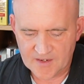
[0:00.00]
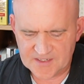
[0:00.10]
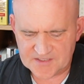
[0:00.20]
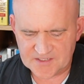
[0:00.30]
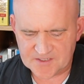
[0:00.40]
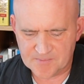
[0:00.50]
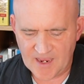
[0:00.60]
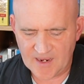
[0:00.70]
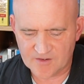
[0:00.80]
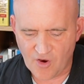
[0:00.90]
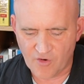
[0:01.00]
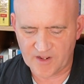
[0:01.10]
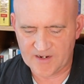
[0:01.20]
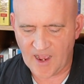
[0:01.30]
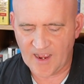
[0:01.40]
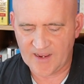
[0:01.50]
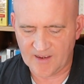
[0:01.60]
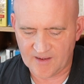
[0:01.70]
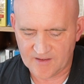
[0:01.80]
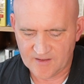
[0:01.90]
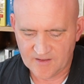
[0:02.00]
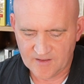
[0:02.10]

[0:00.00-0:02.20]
Is this man Coniah